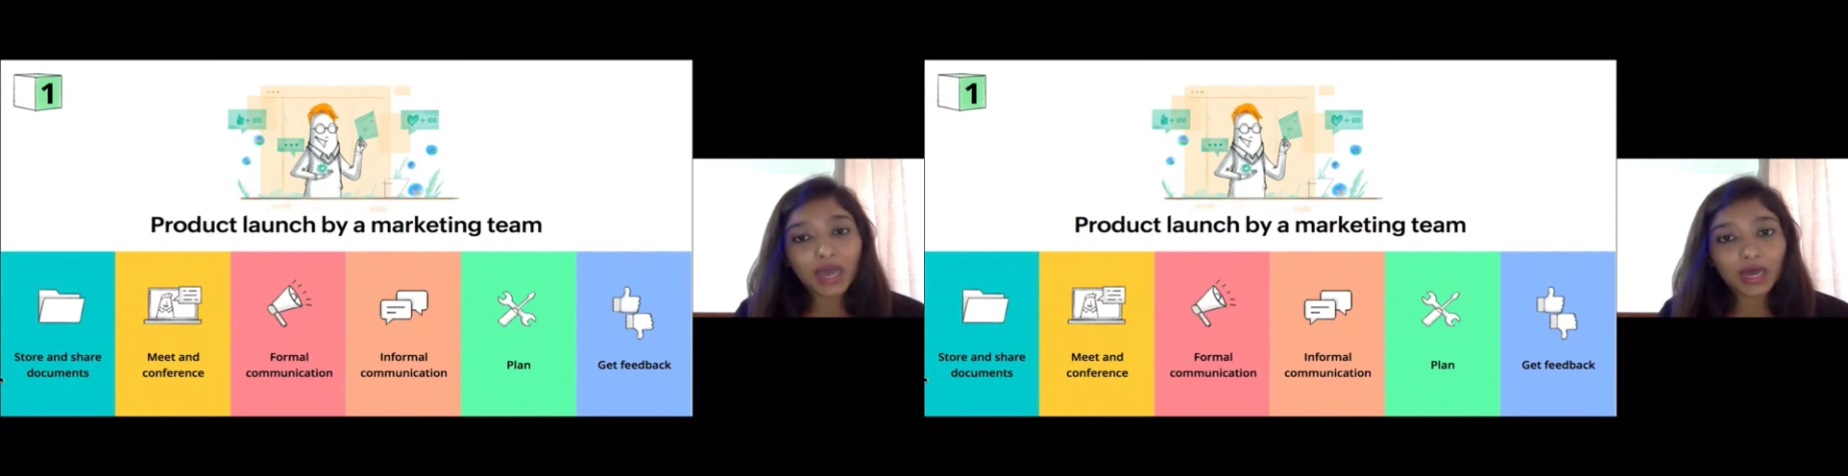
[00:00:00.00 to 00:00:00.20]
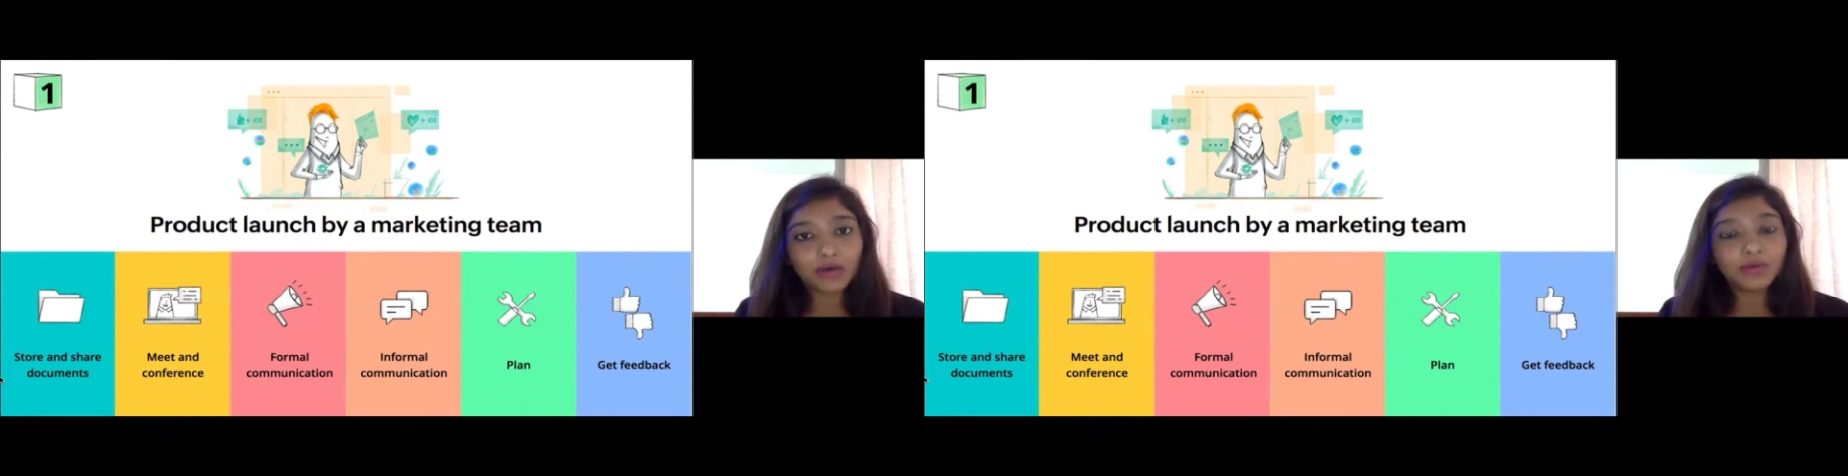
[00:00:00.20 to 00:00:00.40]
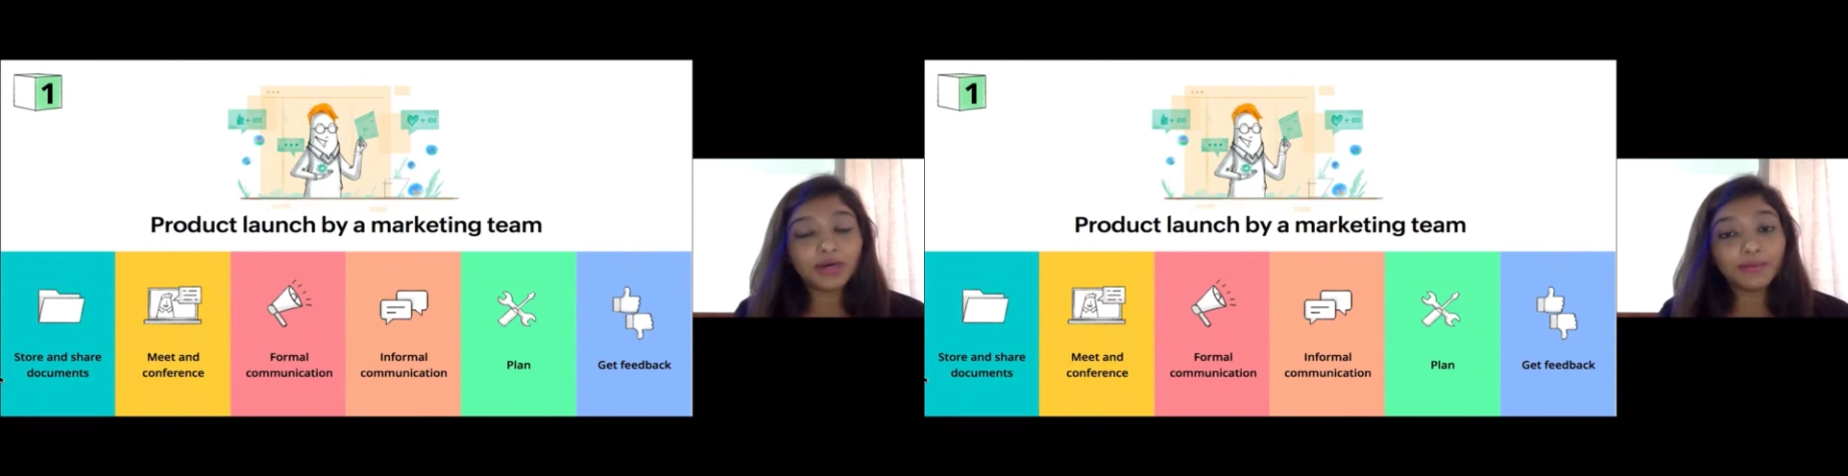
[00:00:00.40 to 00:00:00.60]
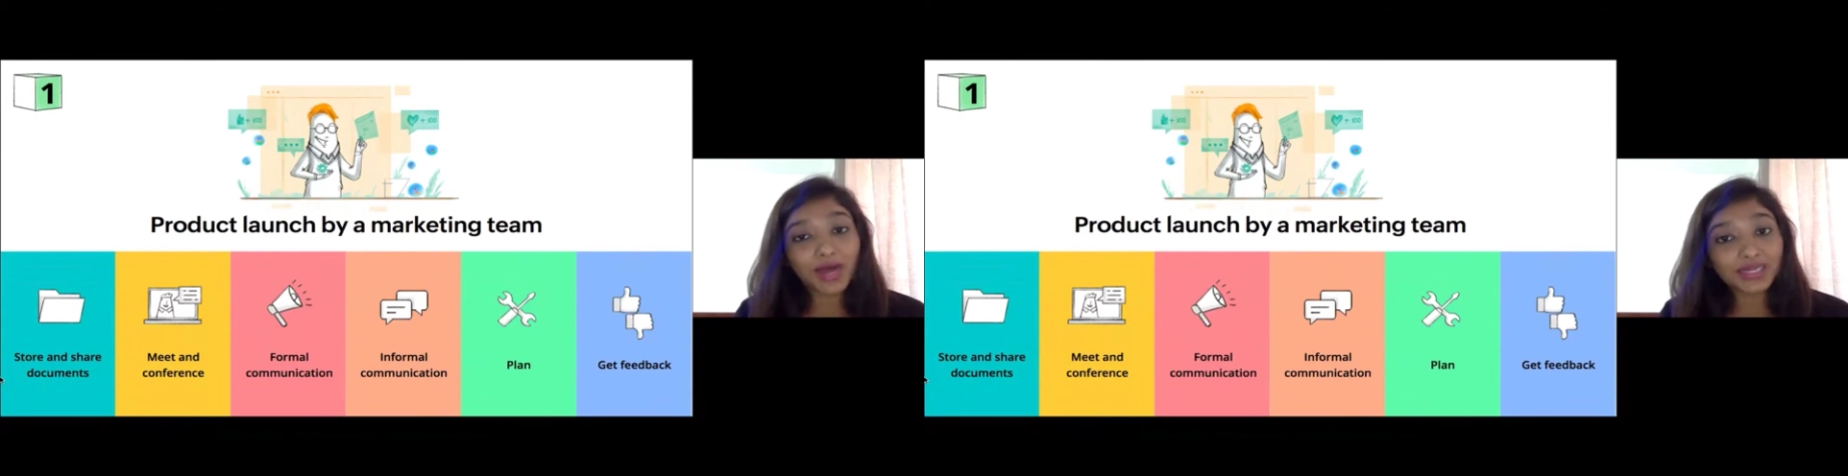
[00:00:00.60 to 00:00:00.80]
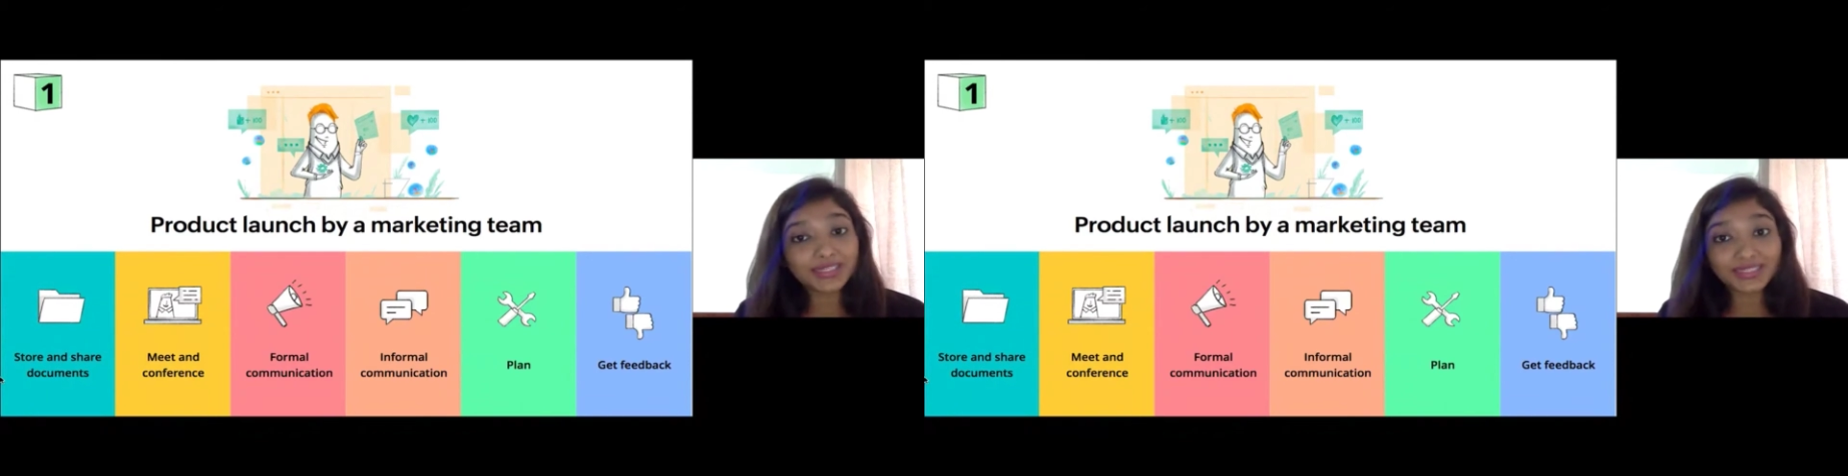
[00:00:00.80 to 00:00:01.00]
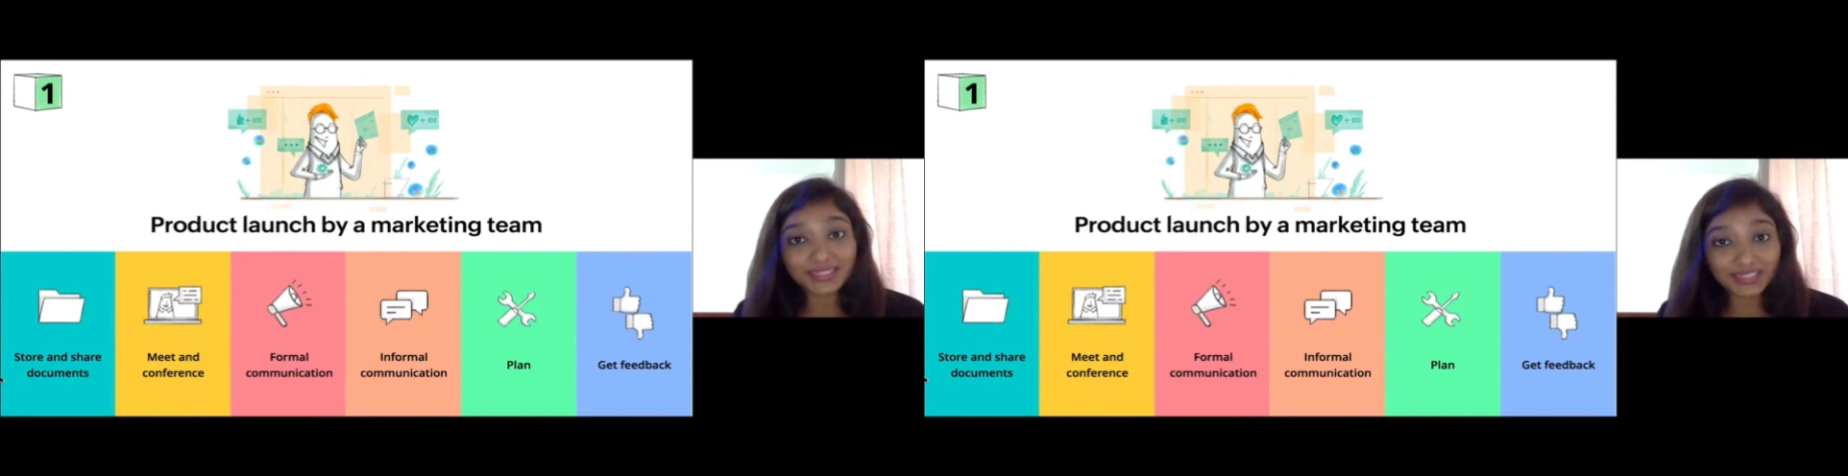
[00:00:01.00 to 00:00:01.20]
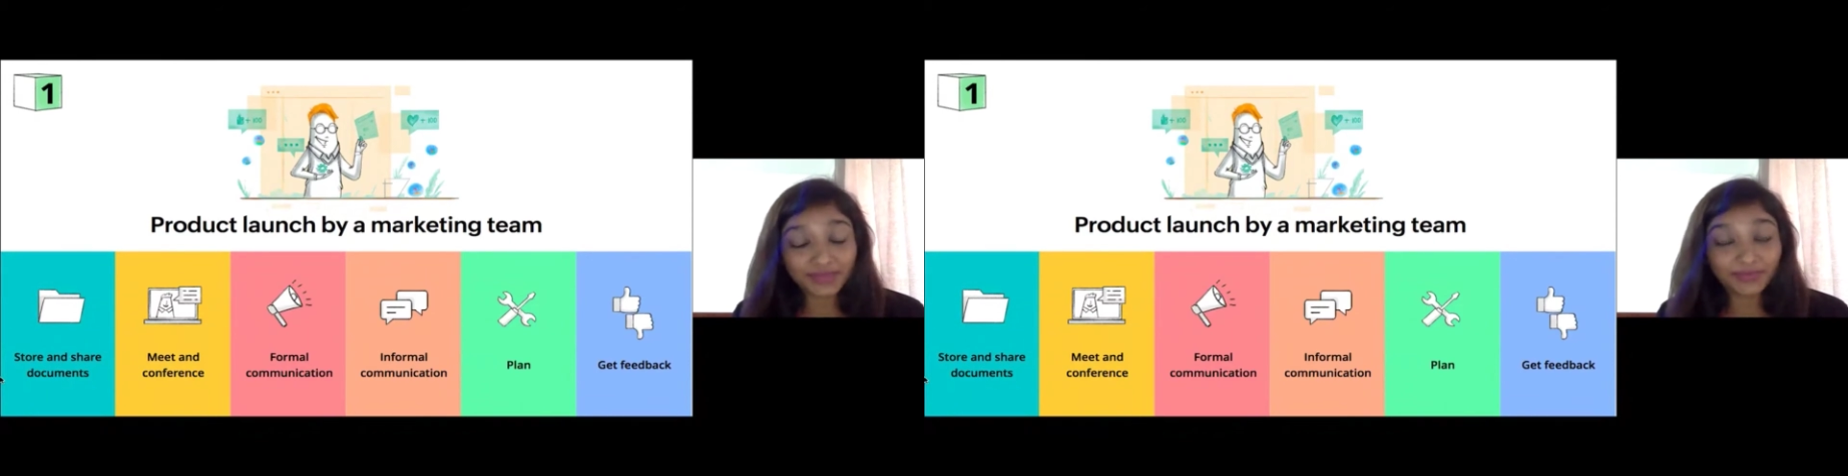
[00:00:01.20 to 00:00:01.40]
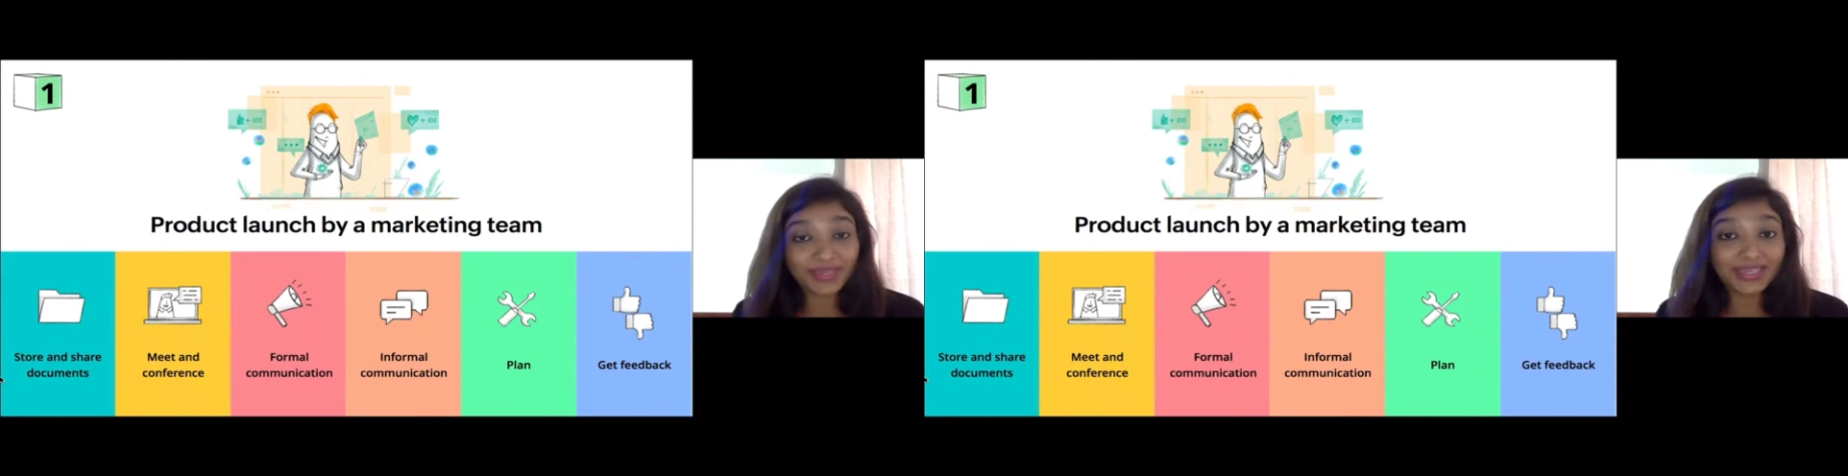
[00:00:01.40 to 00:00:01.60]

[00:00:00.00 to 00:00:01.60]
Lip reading: how a marketing team